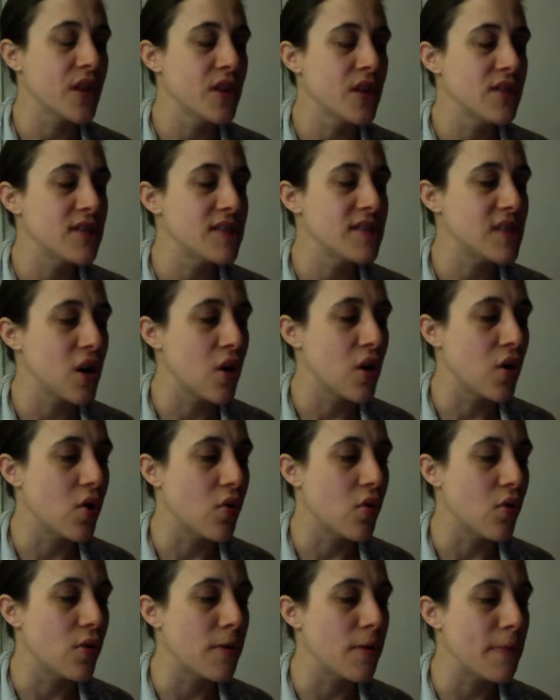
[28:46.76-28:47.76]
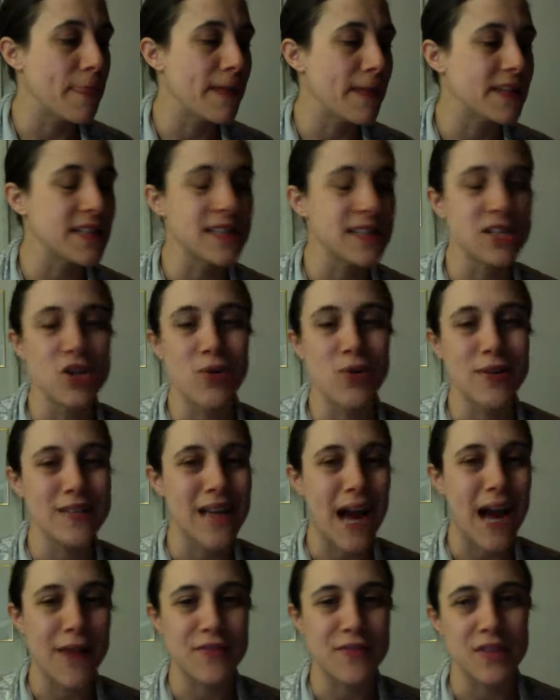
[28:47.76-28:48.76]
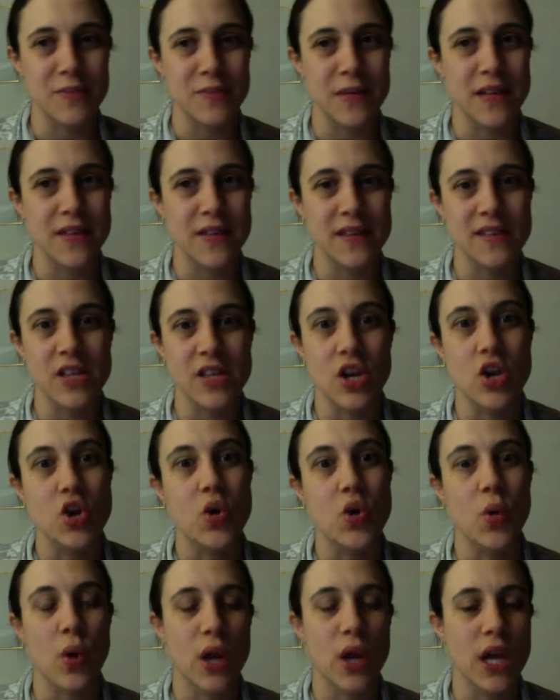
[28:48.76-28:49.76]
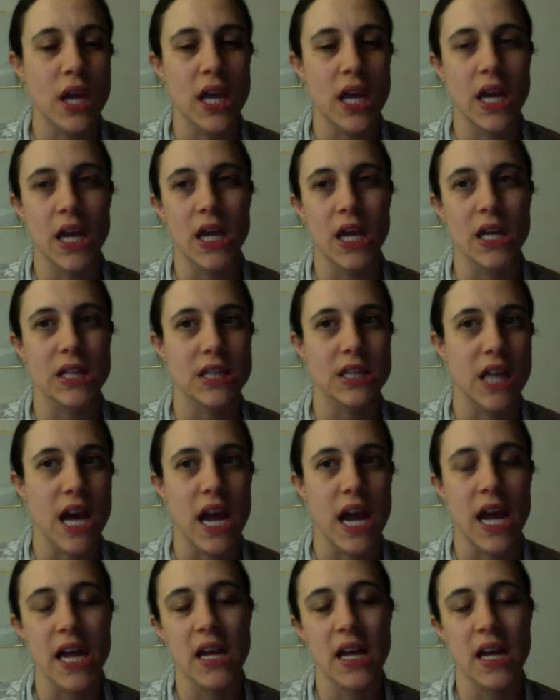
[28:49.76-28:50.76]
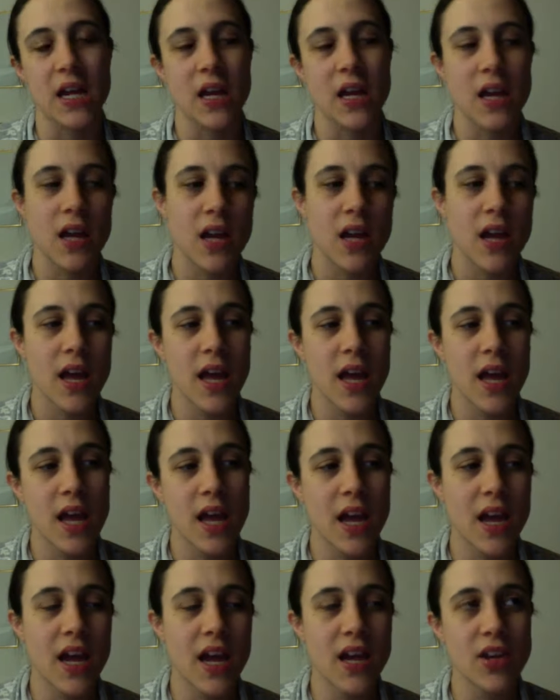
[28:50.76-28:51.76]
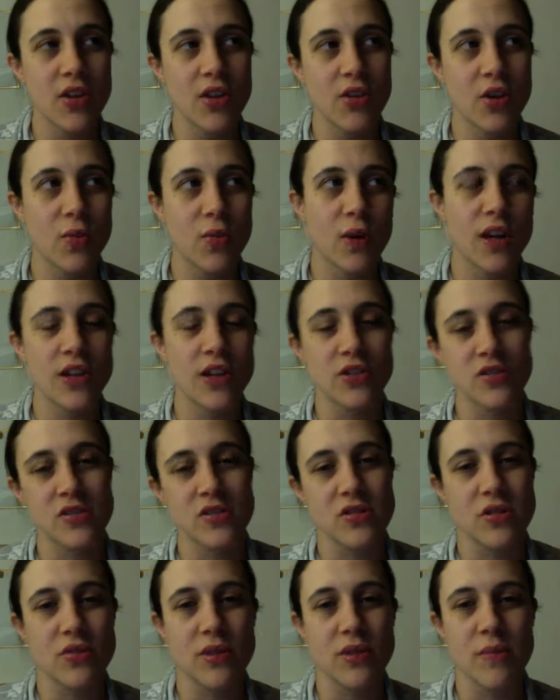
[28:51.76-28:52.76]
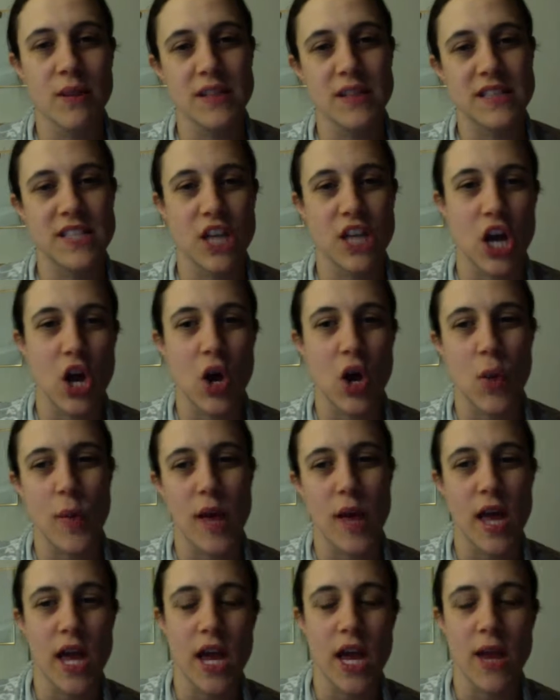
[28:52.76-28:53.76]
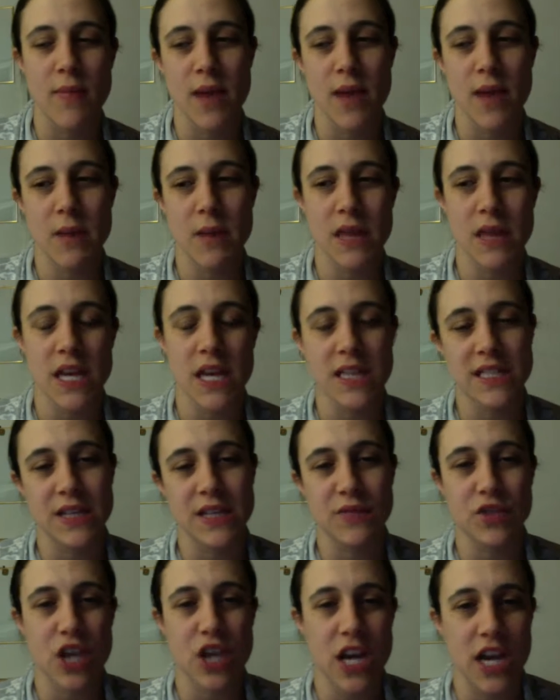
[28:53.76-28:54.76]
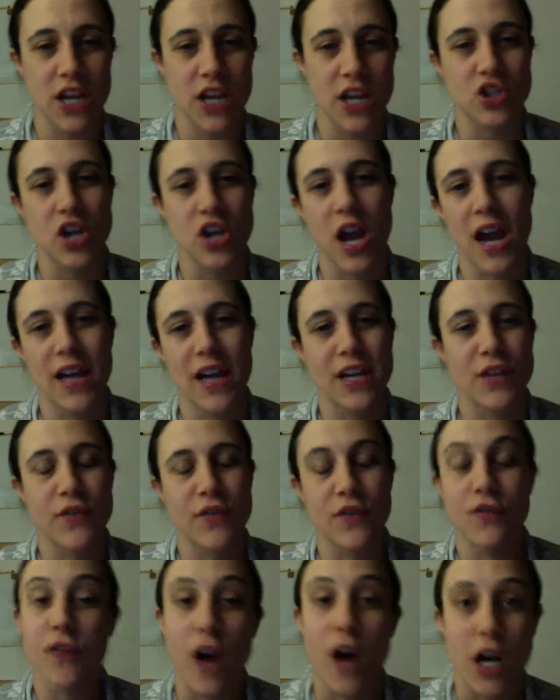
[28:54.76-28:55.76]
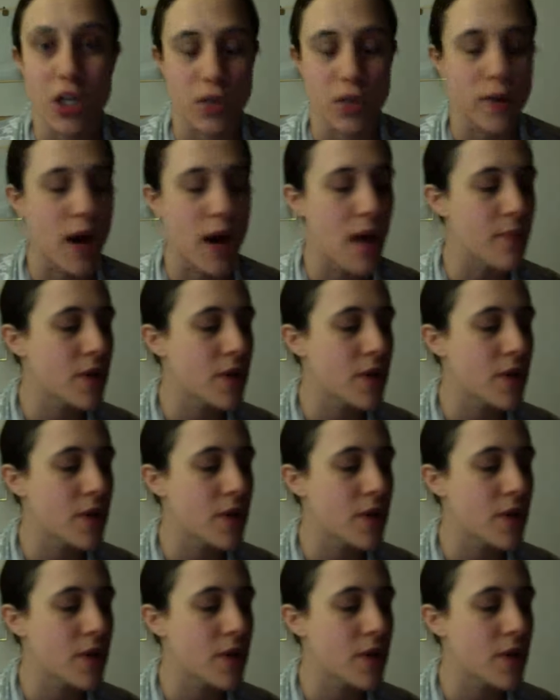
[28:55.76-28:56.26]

So it doesn't always have to be this annoying, like, hey, I know you weren't interested 3 months ago, but maybe things have changed, kind of a follow-up.